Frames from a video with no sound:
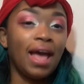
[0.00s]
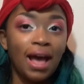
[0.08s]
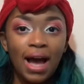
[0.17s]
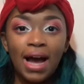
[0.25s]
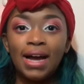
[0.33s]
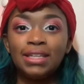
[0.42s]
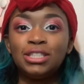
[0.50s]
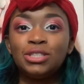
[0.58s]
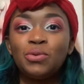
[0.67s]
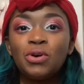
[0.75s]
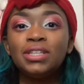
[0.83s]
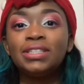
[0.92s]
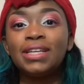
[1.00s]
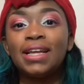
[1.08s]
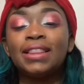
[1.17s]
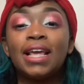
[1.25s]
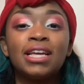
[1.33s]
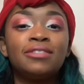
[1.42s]
I just want to say
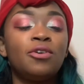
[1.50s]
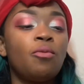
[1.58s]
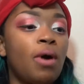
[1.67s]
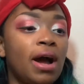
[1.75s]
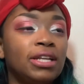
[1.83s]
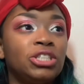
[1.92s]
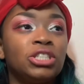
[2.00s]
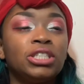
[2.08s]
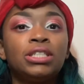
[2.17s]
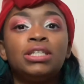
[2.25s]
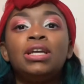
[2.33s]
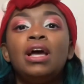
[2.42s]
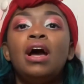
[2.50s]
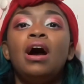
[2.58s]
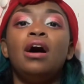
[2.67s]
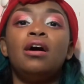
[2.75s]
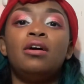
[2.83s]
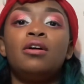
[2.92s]
thanks for watching.
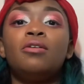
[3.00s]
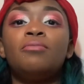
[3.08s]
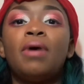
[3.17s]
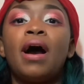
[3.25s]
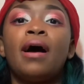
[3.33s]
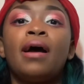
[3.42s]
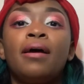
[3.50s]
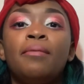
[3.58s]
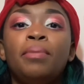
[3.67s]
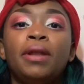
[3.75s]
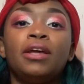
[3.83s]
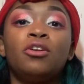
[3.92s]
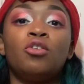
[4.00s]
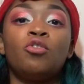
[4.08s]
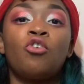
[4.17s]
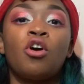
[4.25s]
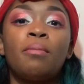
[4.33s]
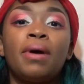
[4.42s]
I plan on
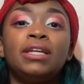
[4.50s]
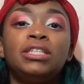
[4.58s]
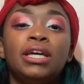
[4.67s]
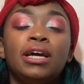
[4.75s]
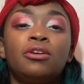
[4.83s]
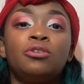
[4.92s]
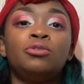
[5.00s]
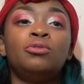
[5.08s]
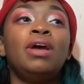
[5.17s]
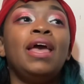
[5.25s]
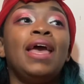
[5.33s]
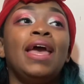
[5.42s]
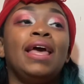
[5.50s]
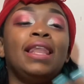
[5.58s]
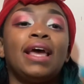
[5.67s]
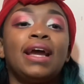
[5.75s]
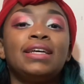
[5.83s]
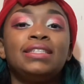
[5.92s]
growing my channel. And
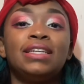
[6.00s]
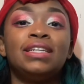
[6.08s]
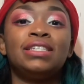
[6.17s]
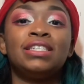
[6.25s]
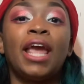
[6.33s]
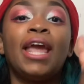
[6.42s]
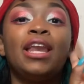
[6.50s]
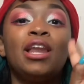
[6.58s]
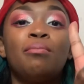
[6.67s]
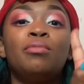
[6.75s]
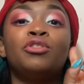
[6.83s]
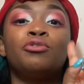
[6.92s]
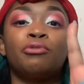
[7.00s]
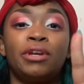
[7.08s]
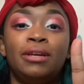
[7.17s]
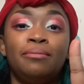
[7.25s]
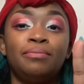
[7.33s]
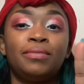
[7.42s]
like I said, this is day number 3.
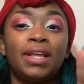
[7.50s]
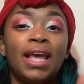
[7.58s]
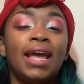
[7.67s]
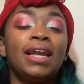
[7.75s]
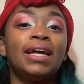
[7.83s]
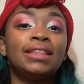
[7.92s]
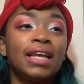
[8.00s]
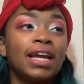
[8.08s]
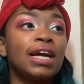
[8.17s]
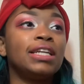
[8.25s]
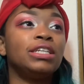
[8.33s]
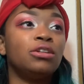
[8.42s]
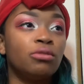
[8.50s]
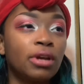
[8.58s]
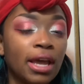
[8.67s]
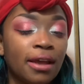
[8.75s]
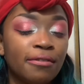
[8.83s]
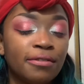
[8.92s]
And I think I did
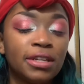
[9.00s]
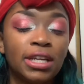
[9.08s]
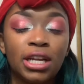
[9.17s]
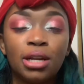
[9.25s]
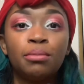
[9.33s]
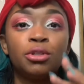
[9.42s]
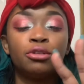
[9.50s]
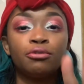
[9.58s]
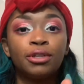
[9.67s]
okay for day number 3.